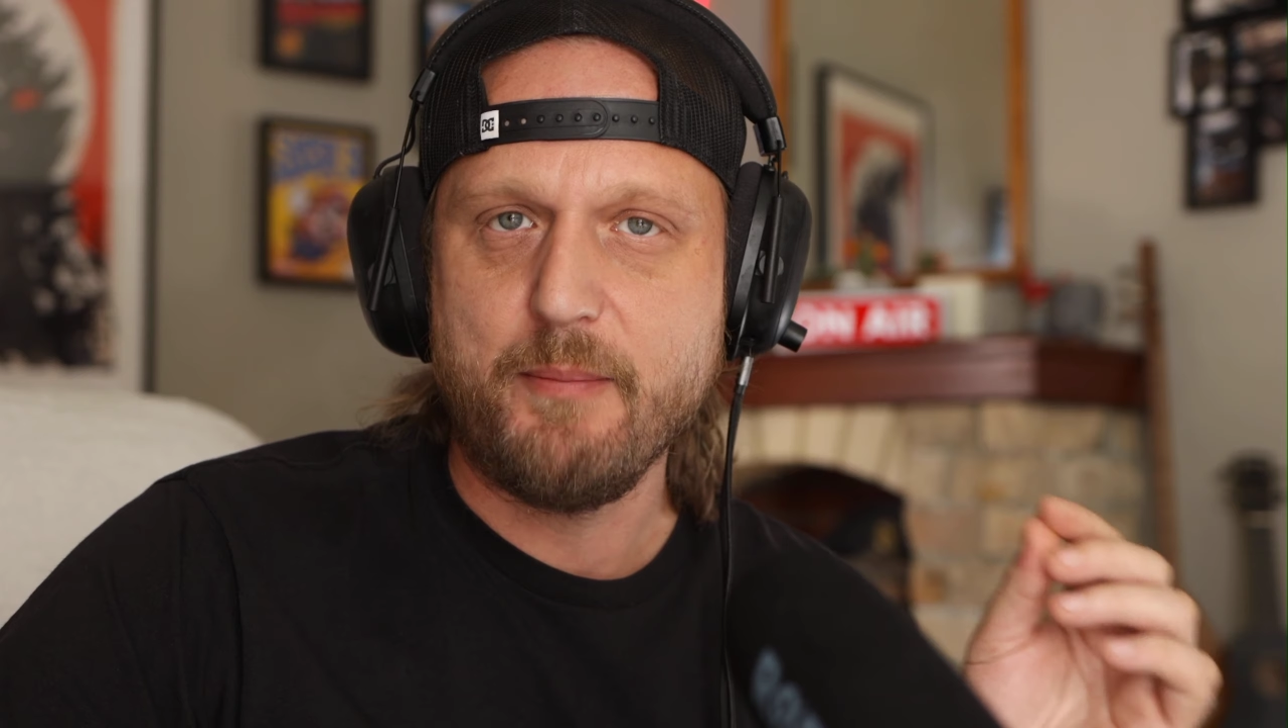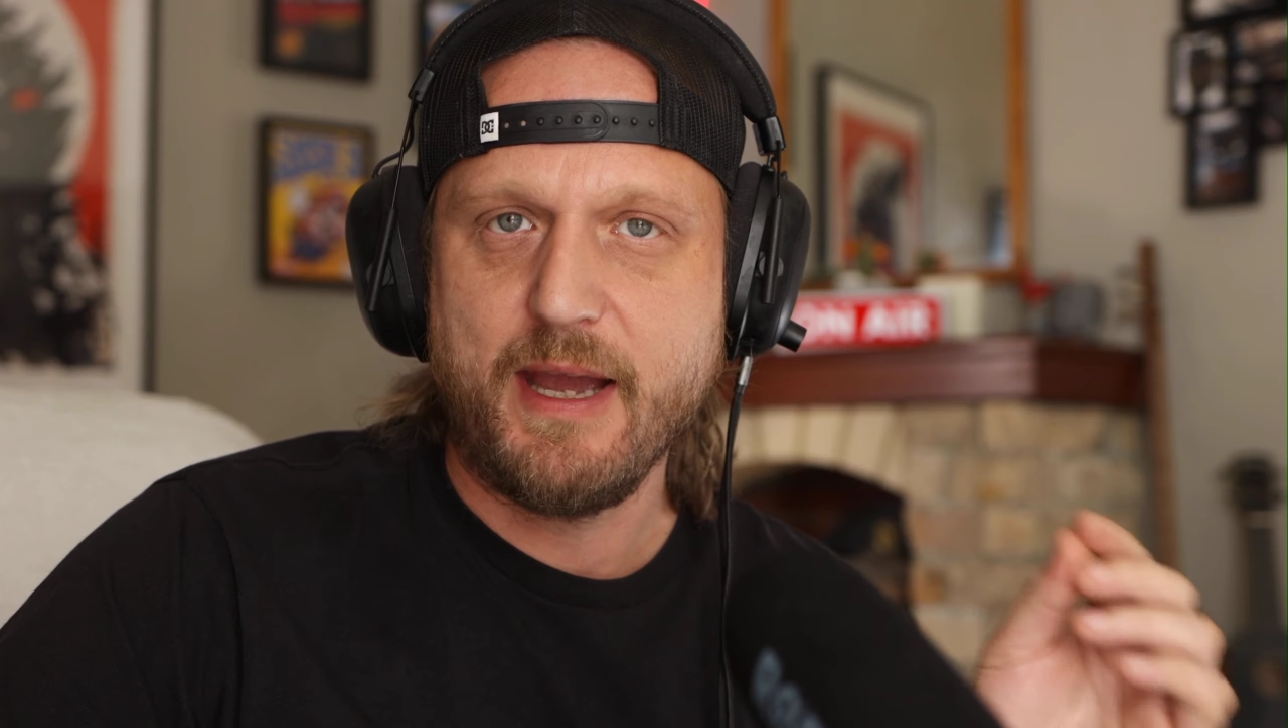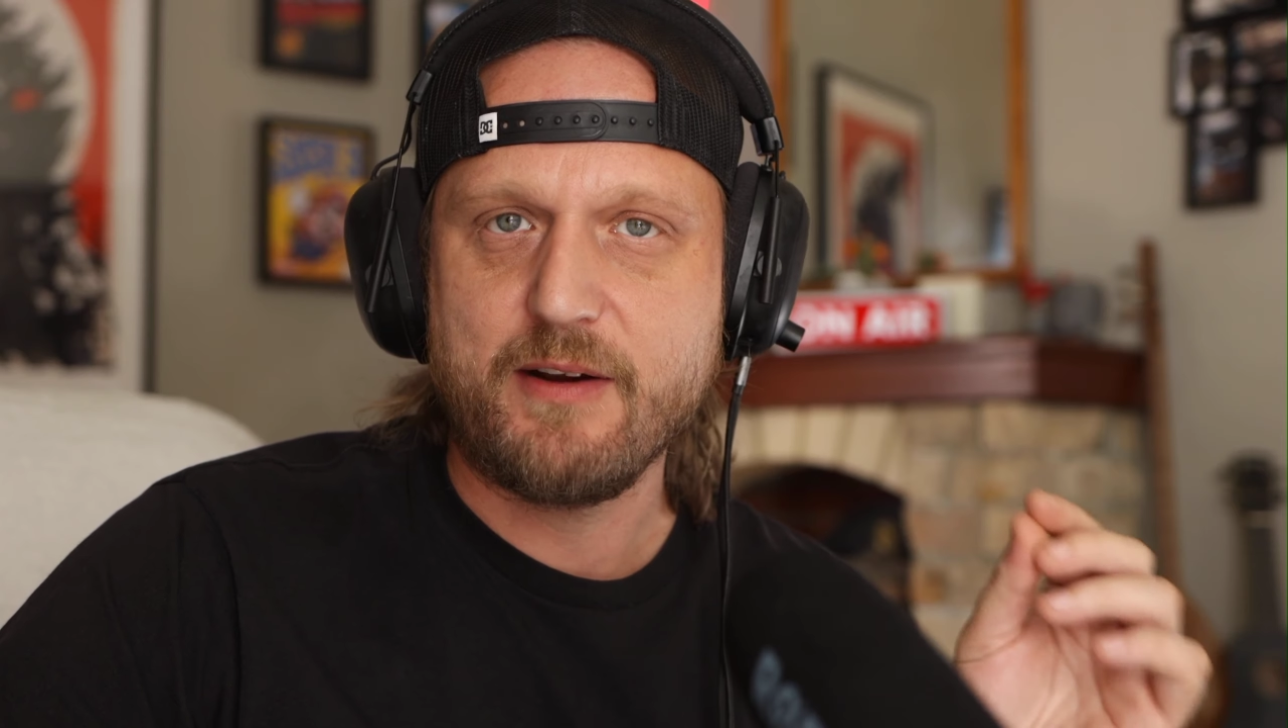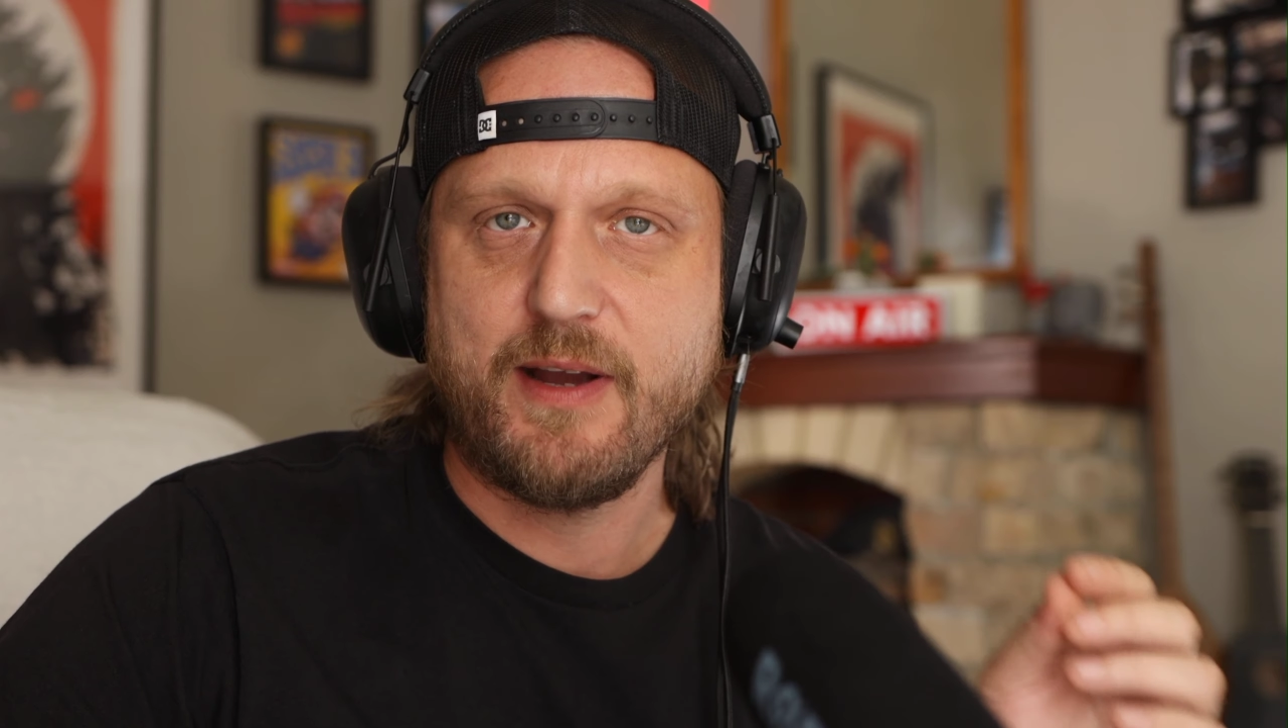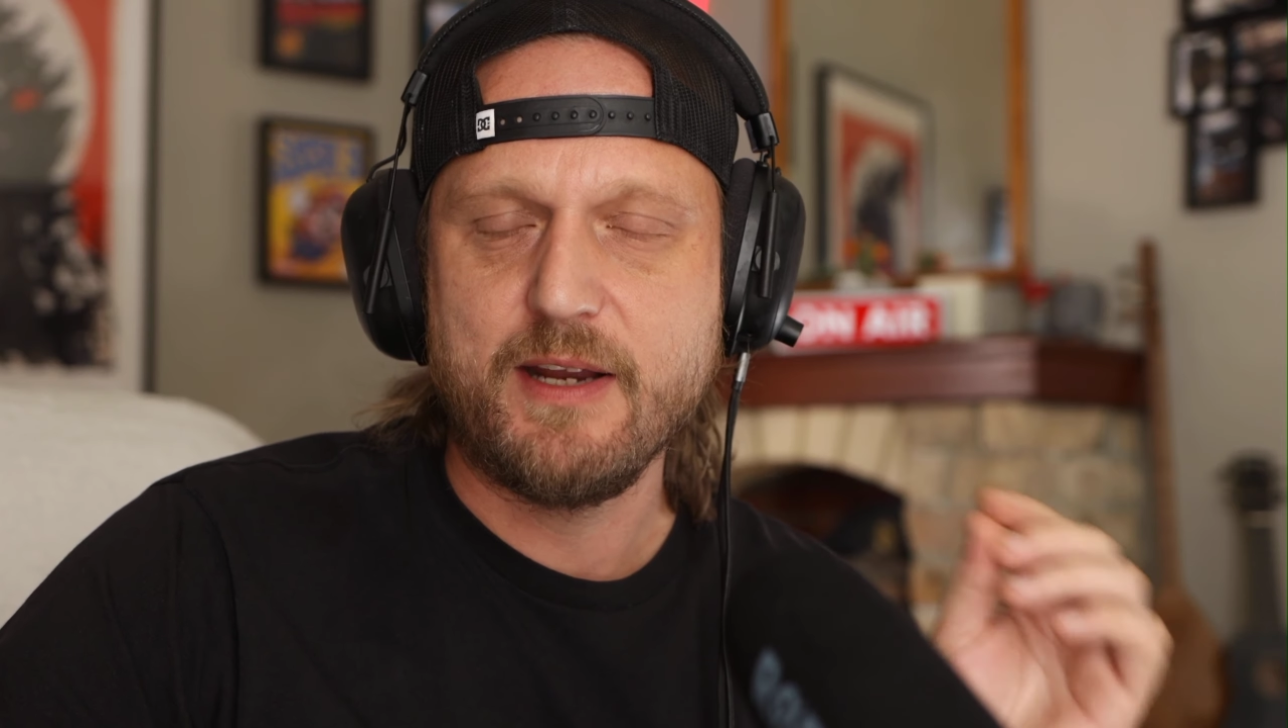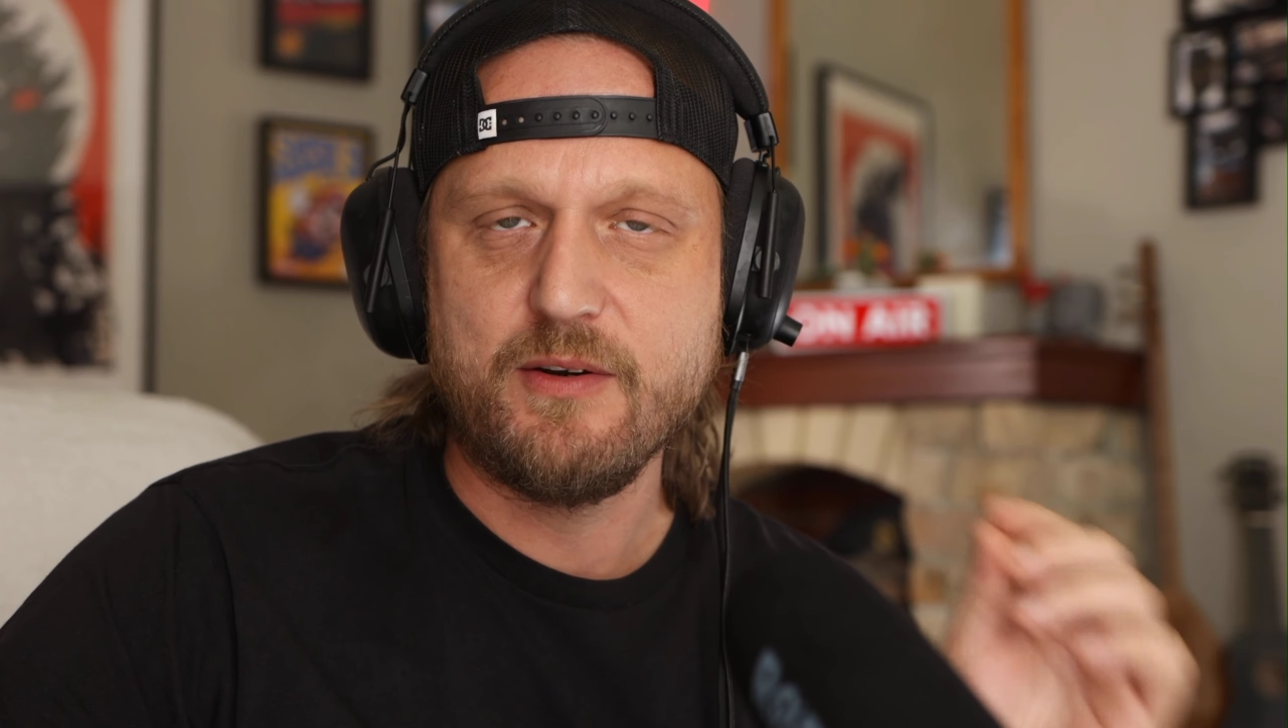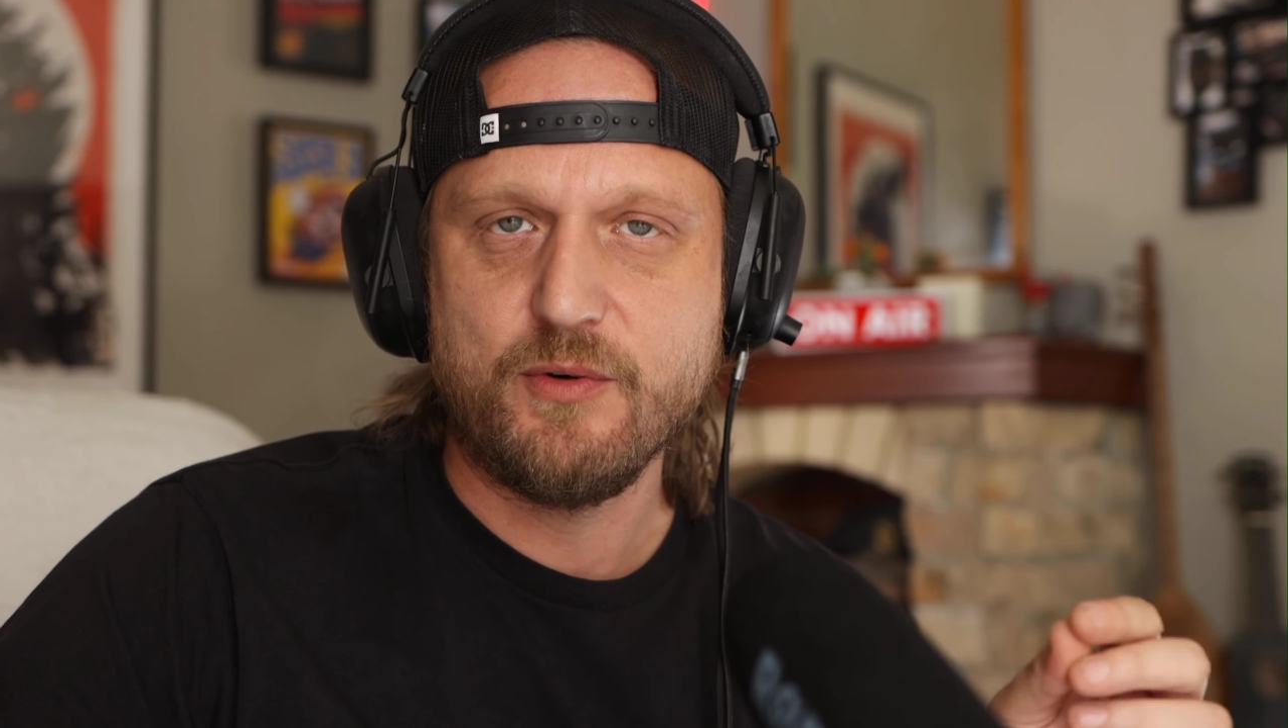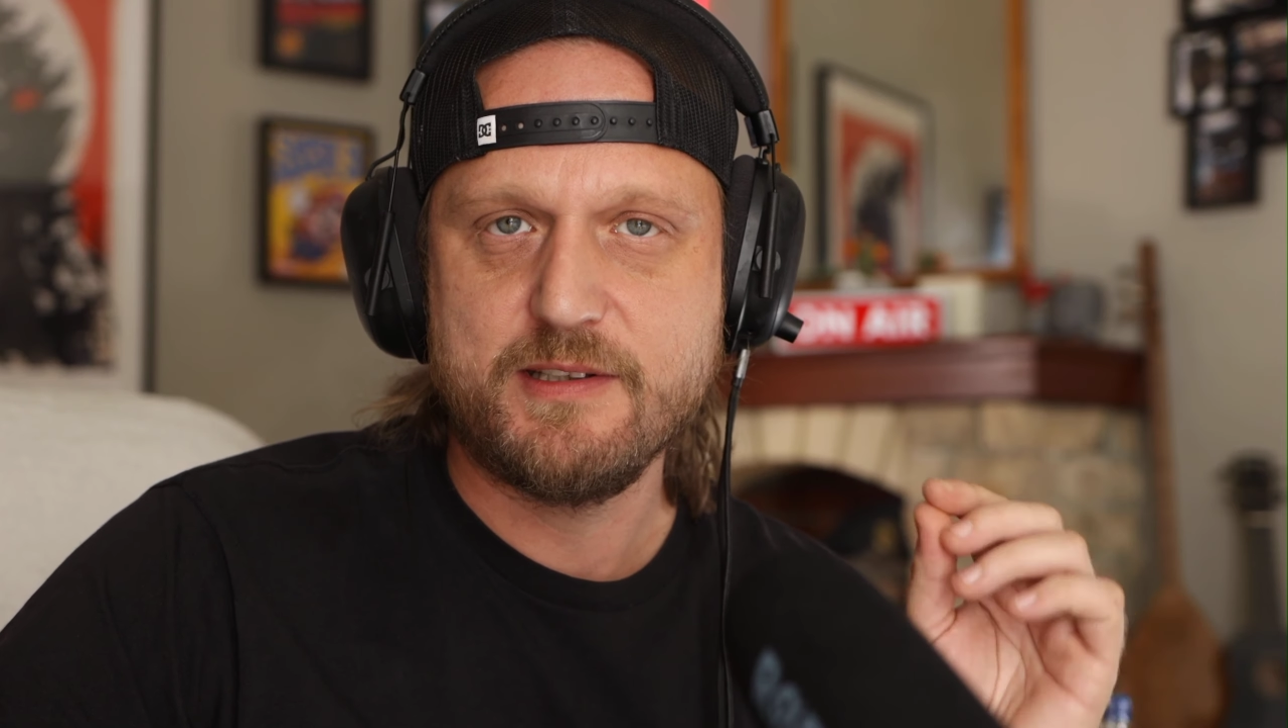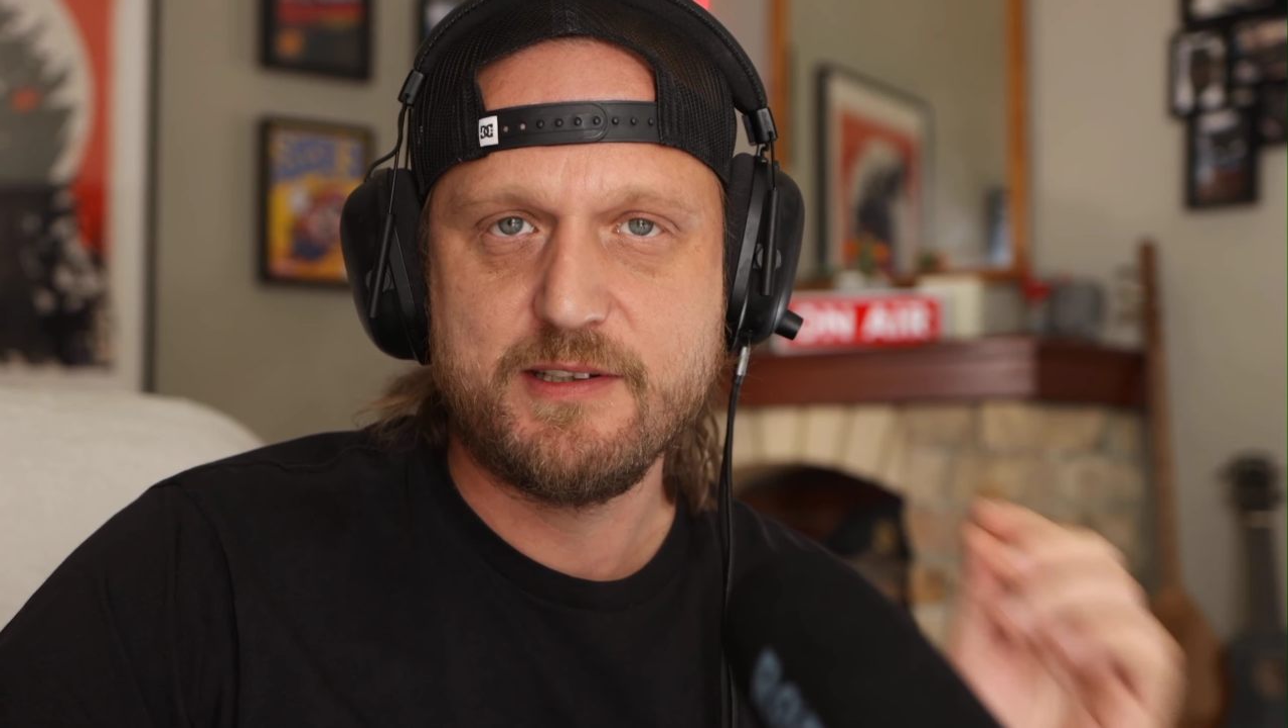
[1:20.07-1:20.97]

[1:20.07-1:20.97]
background noise